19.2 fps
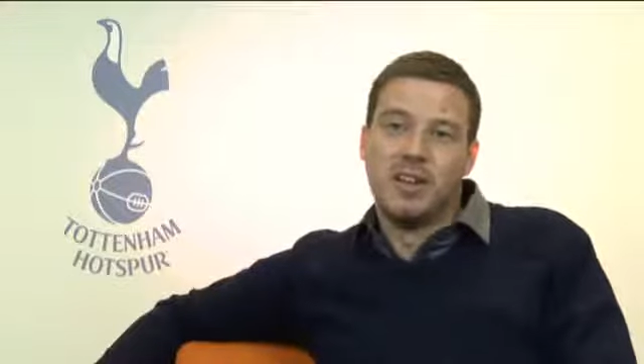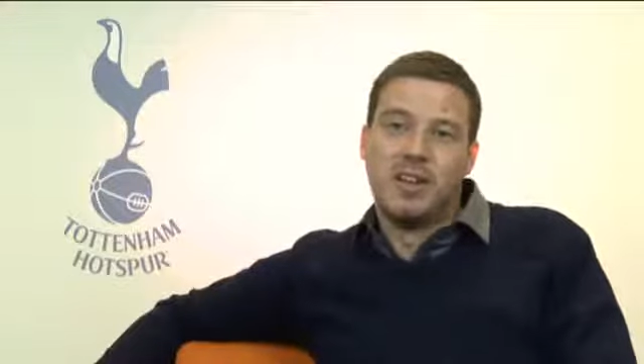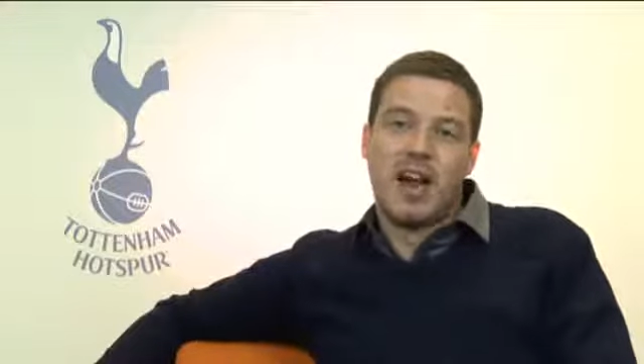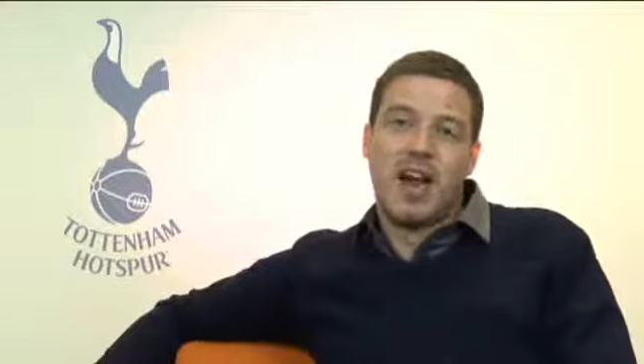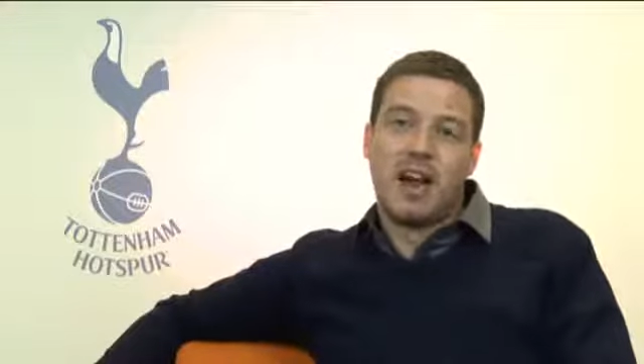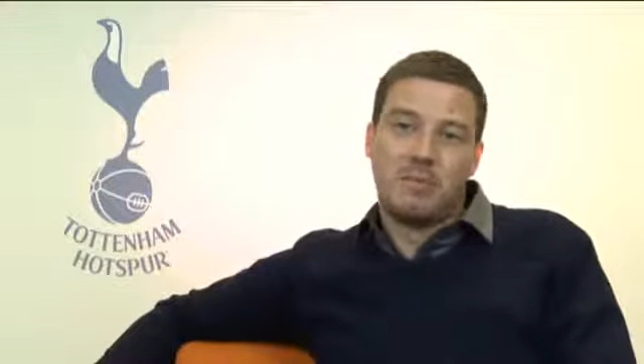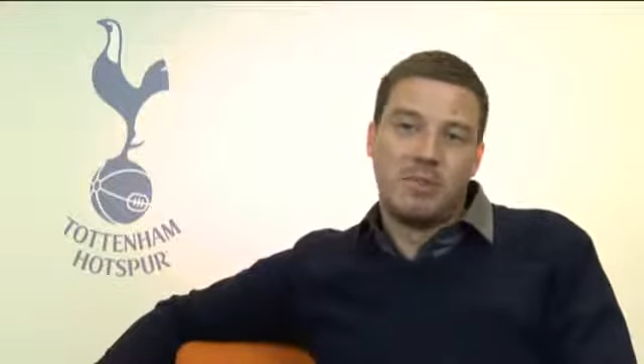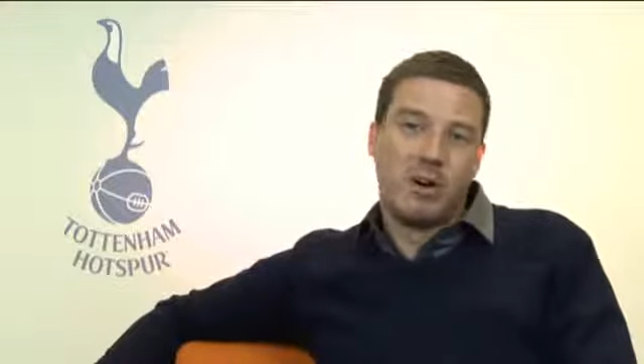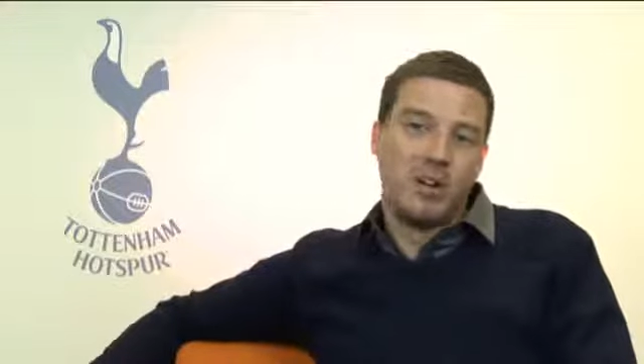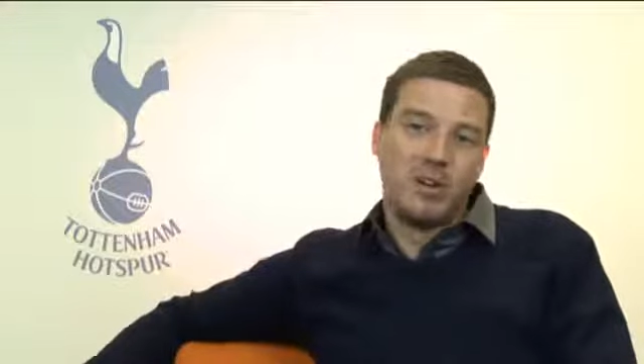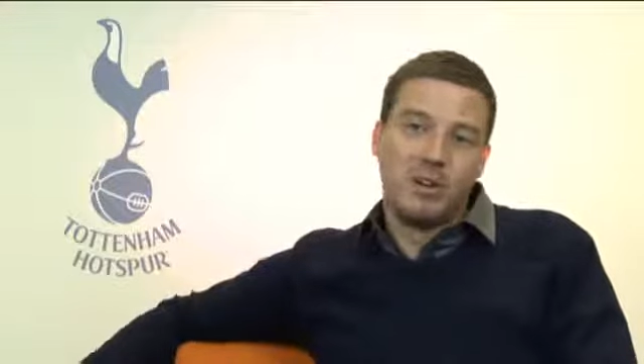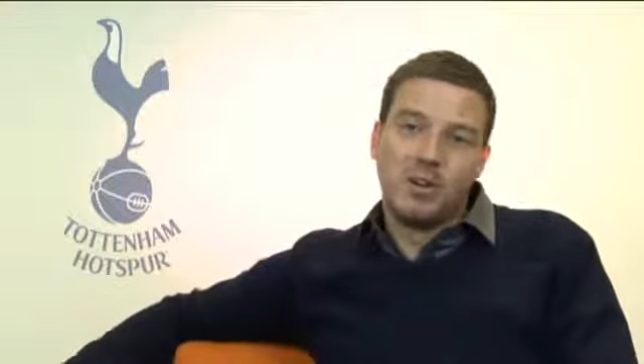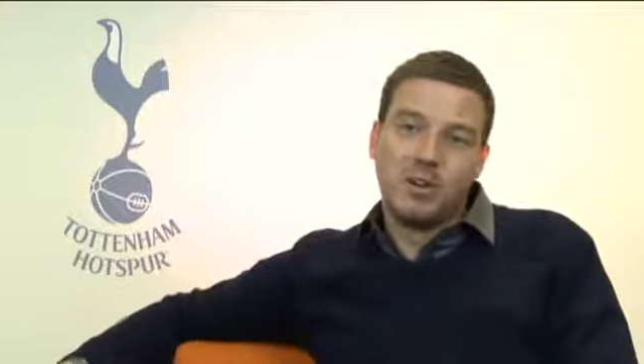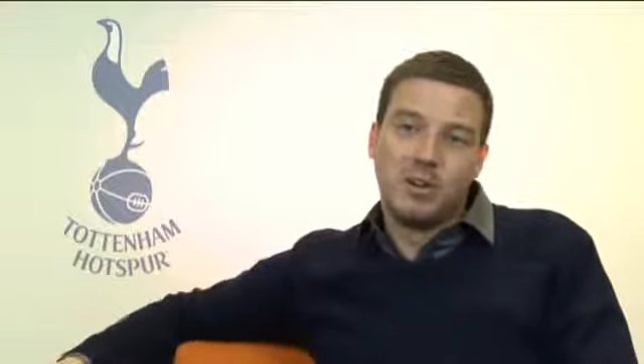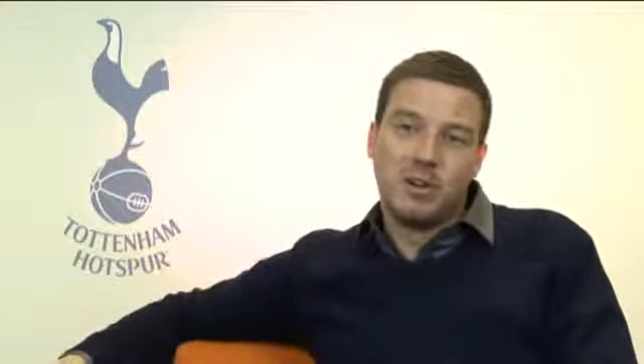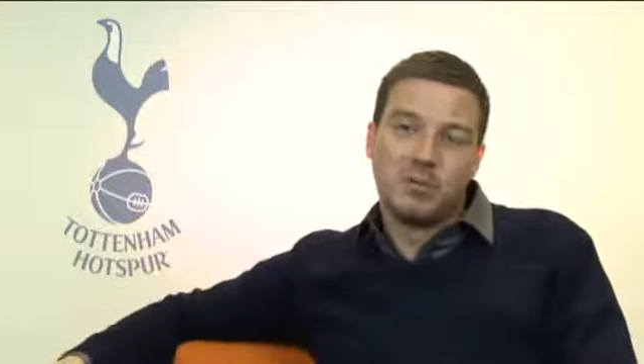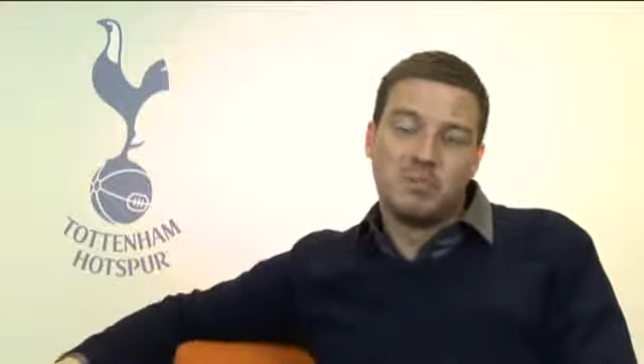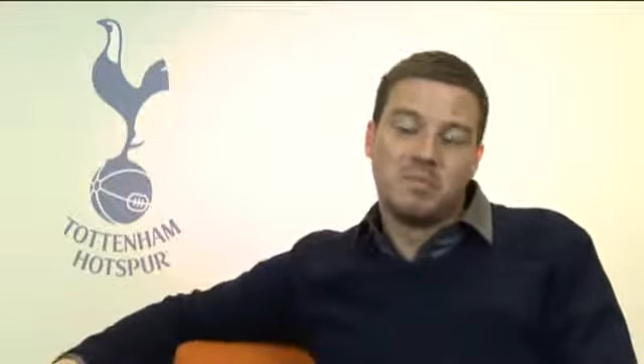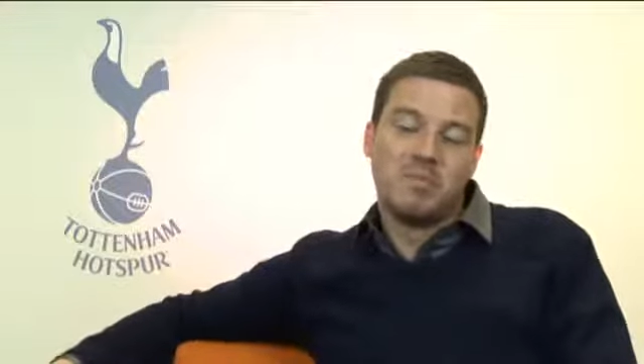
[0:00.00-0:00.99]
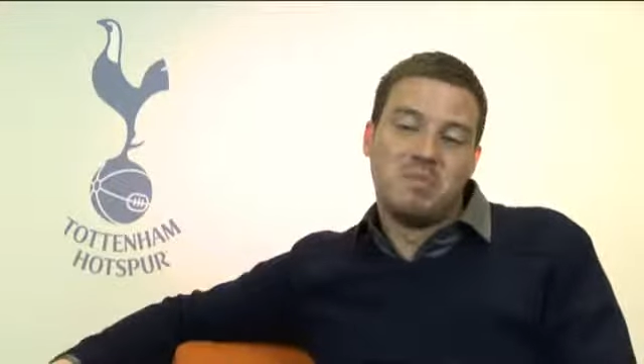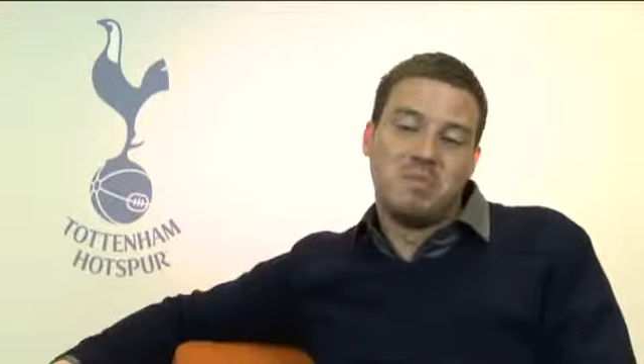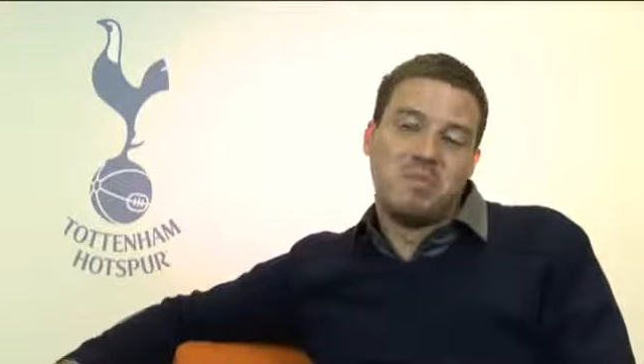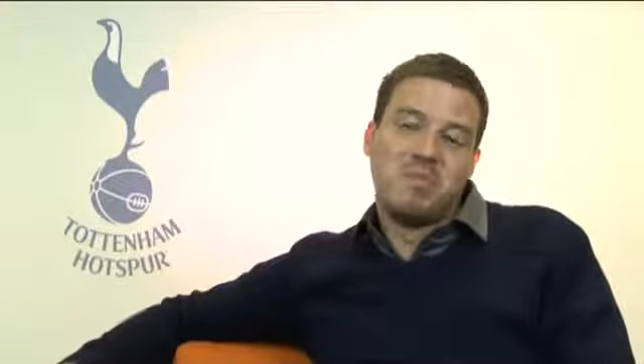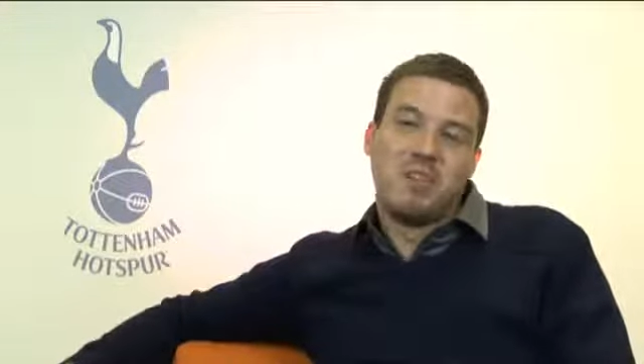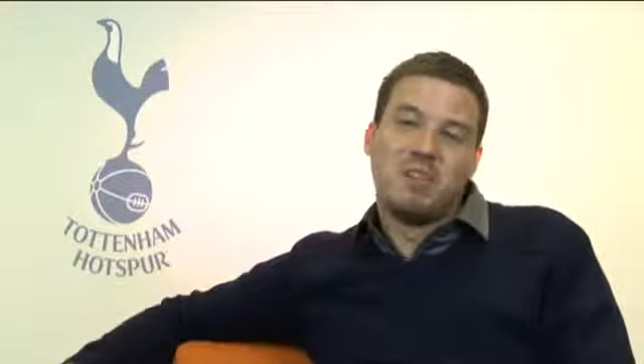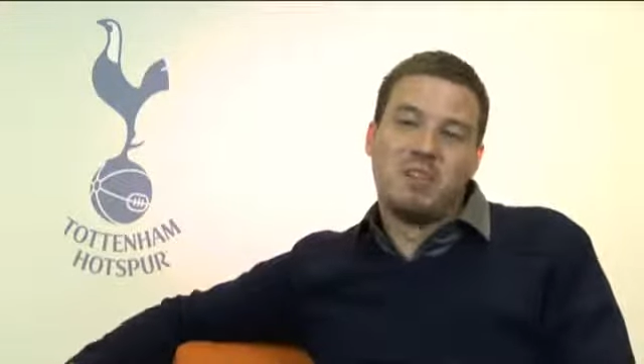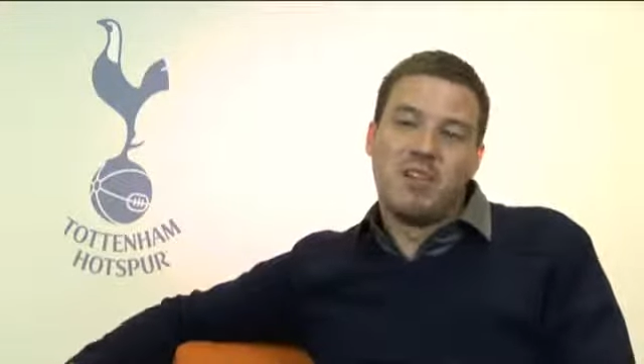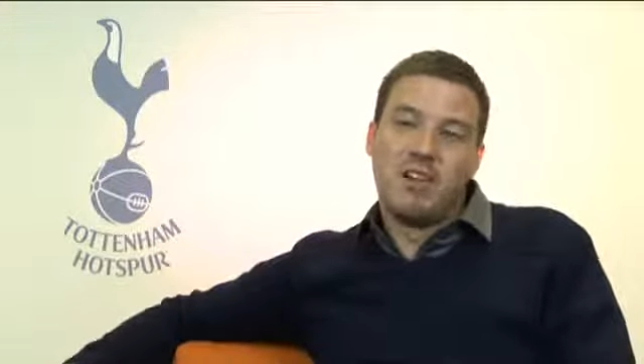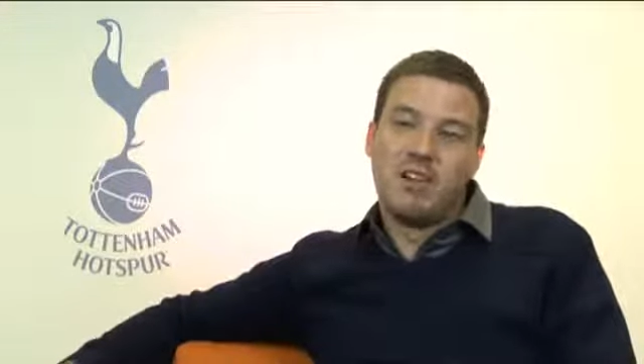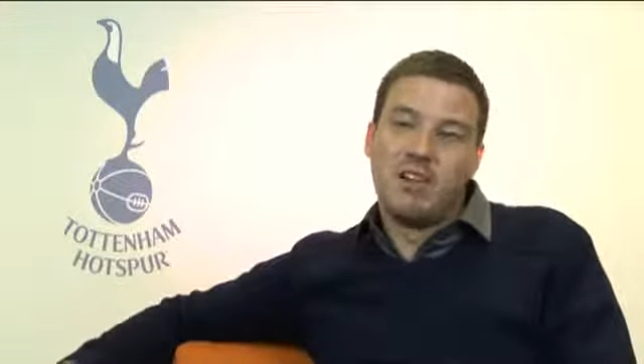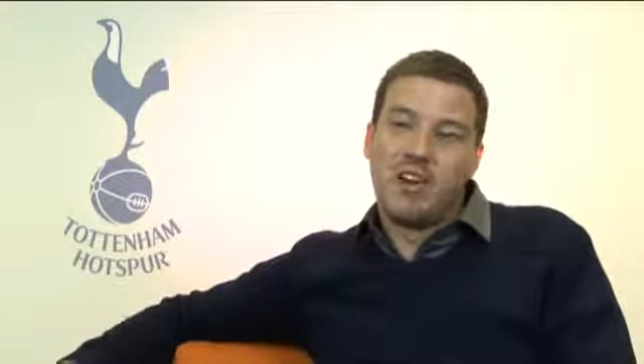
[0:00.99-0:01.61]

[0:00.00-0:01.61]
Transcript: Adebayor is very